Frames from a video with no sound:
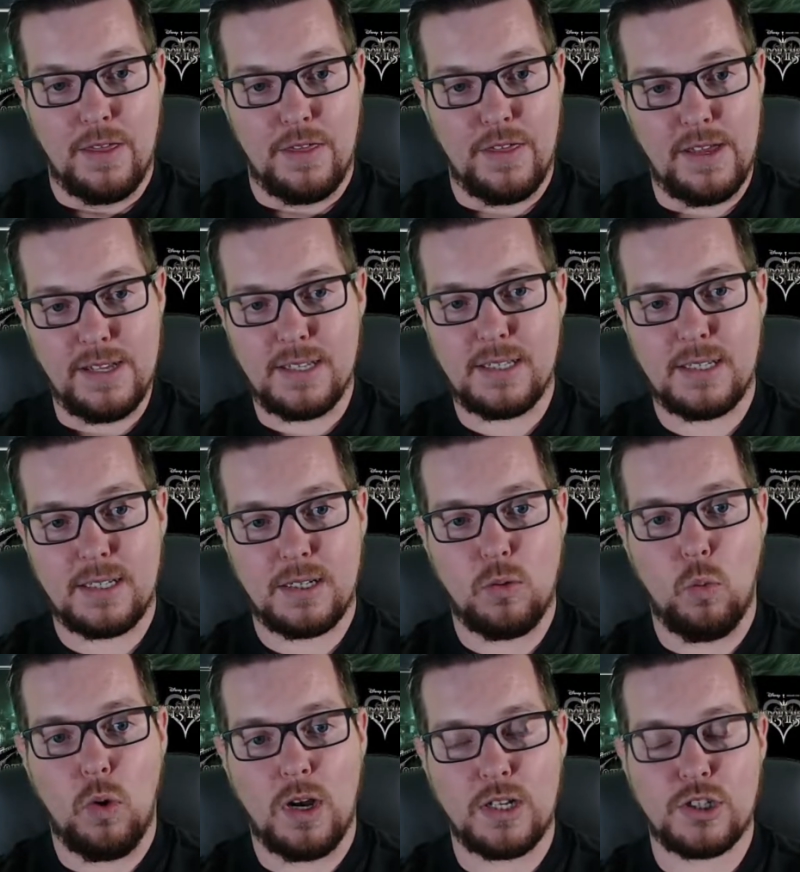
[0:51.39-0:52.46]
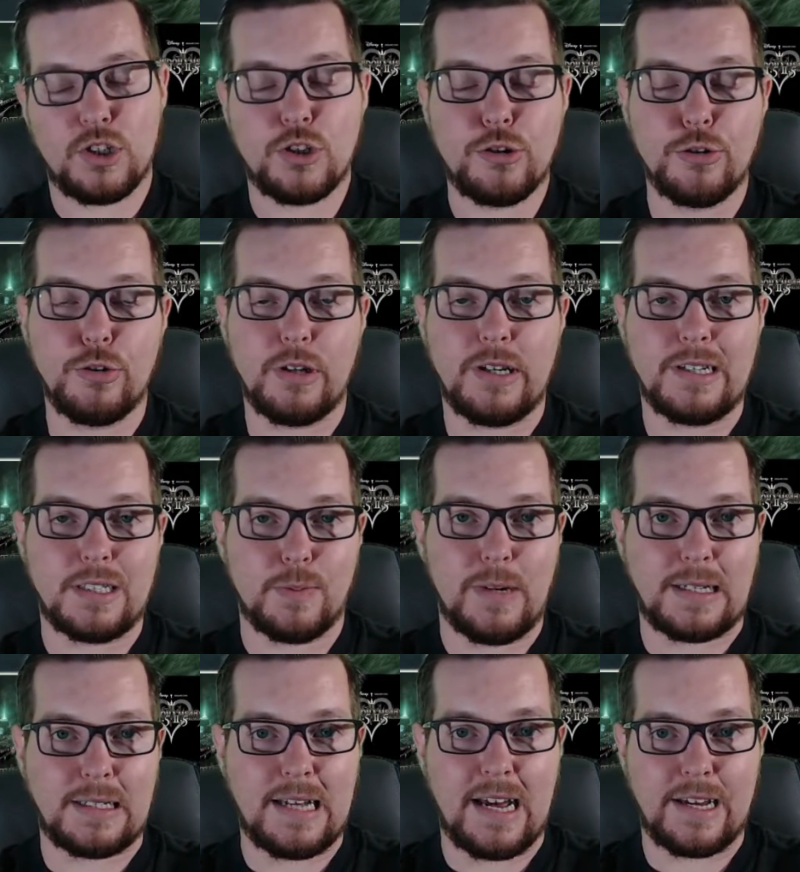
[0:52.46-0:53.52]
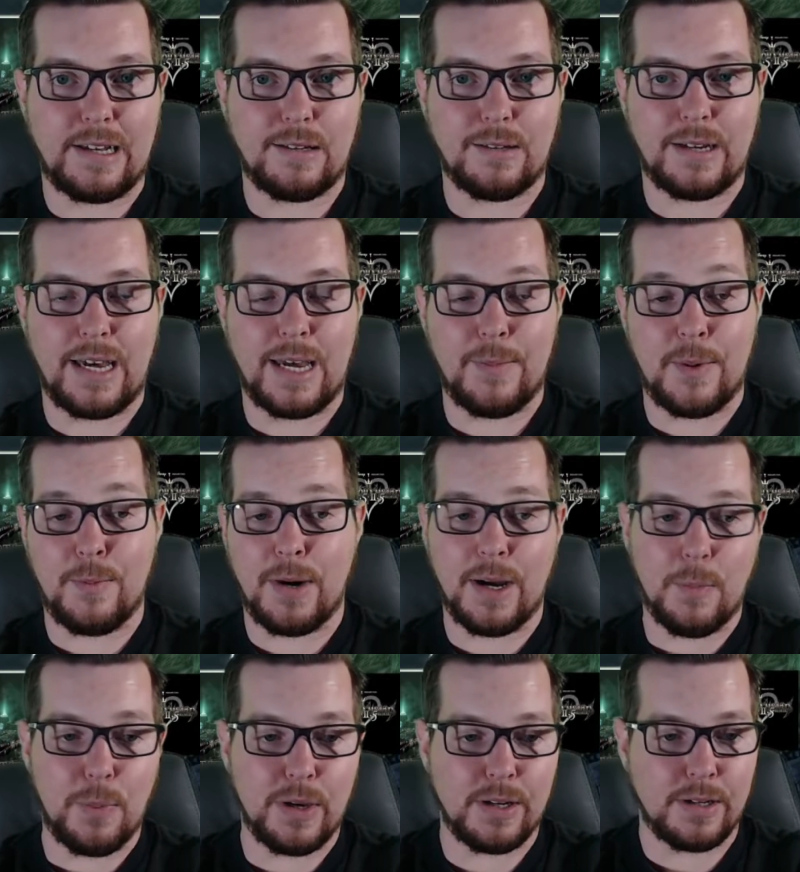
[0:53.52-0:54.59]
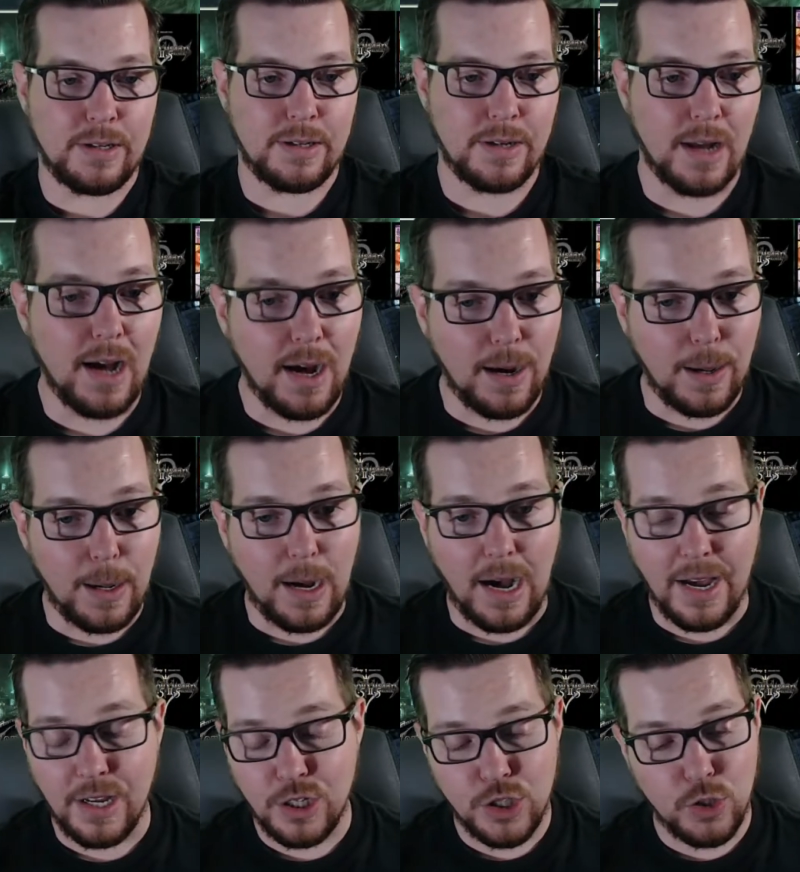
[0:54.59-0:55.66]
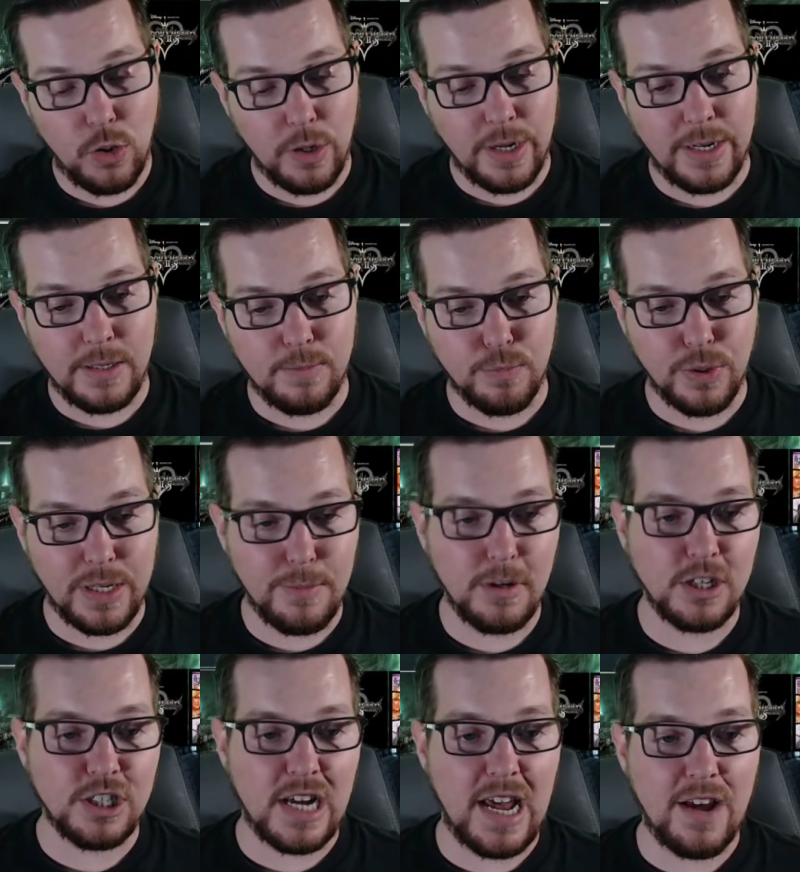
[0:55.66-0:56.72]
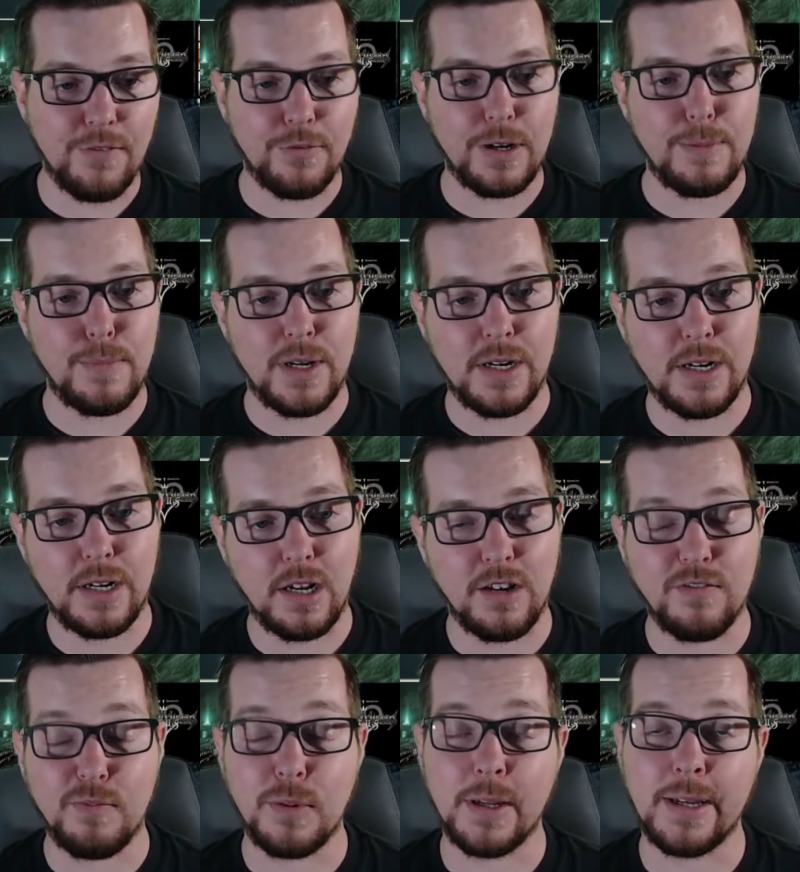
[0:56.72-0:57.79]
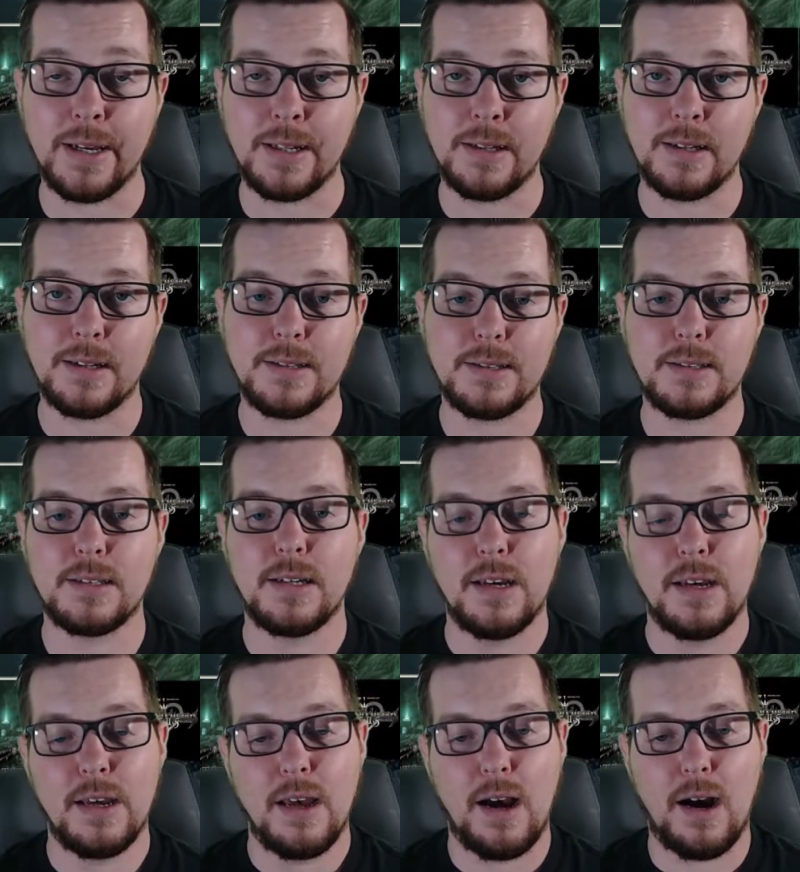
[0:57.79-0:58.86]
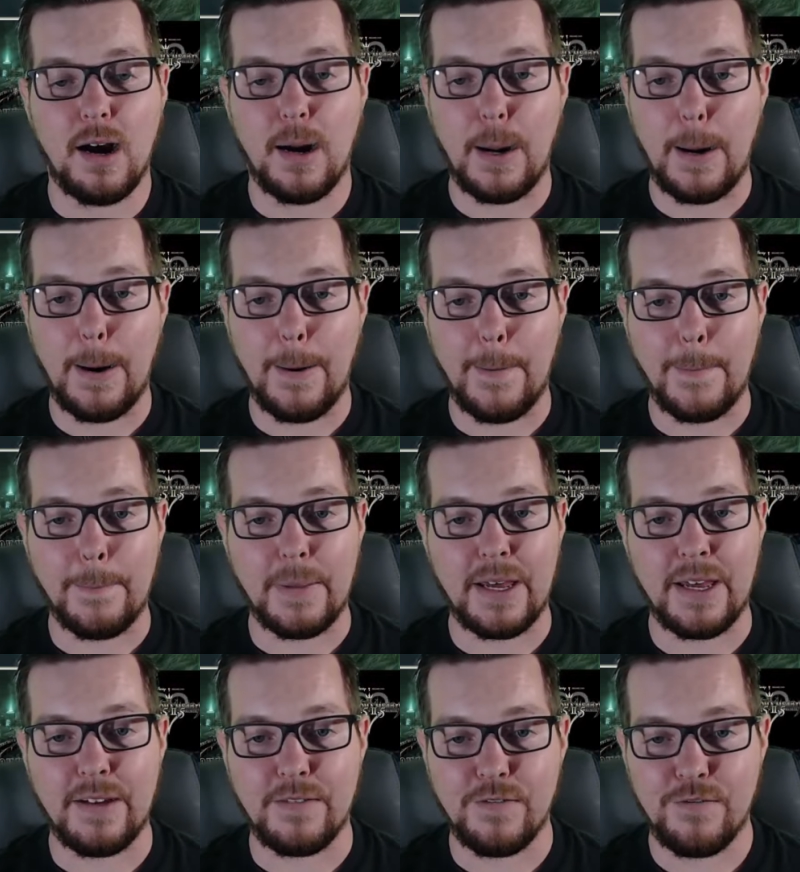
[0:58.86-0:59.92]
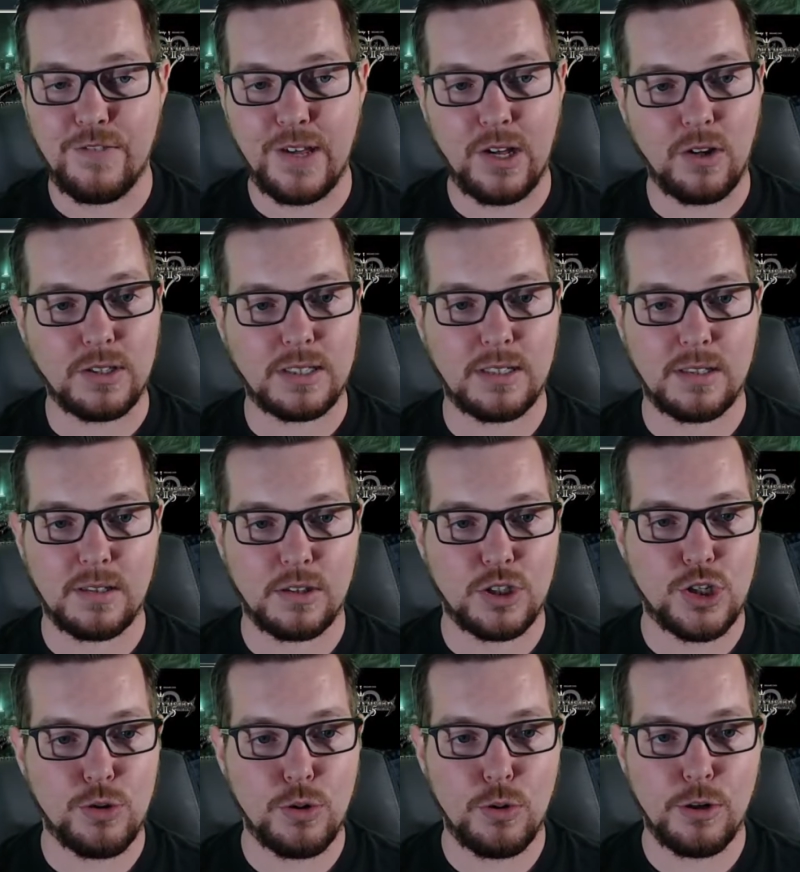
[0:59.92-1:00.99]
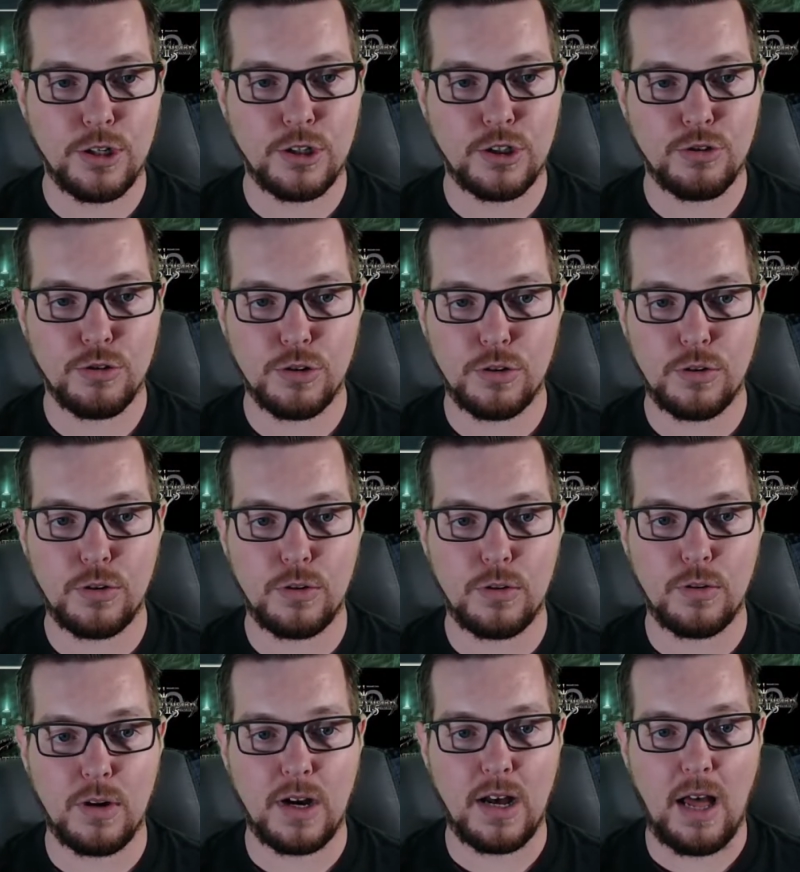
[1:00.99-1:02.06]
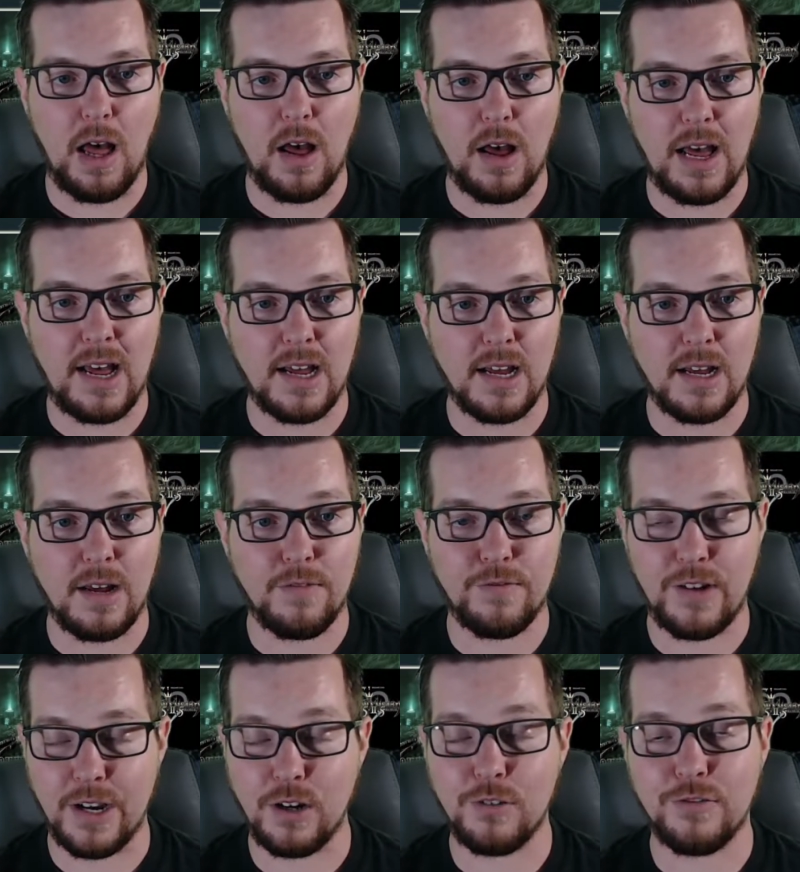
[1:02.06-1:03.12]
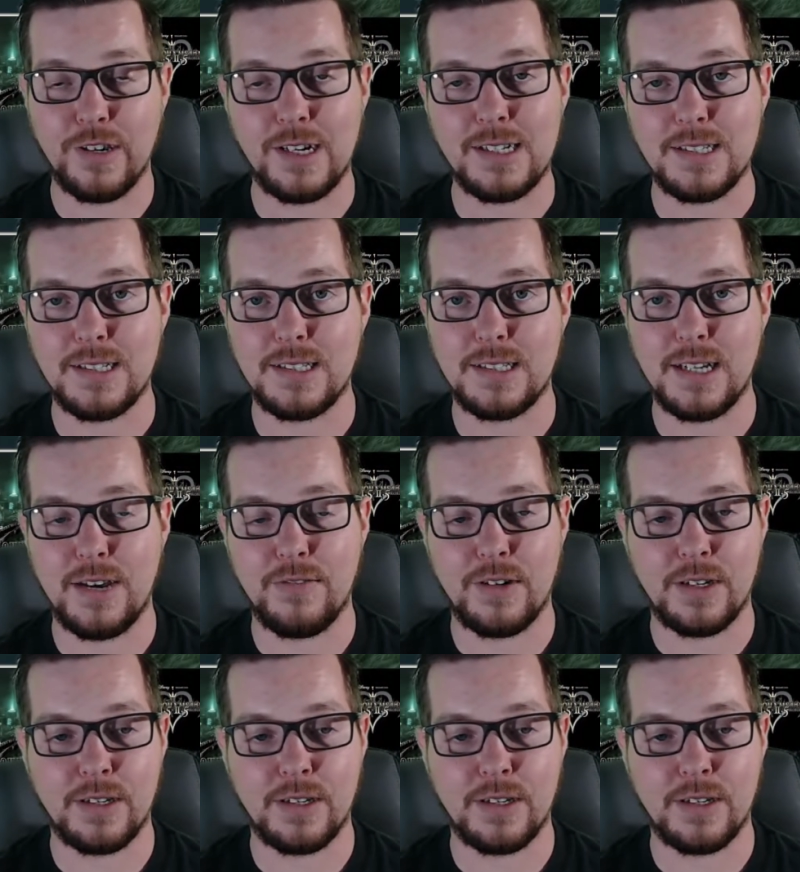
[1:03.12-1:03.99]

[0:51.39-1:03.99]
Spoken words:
This was truly a spectacular game in my opinion. I enjoyed pretty much every minute of playing this. It felt true and true Final Fantasy VII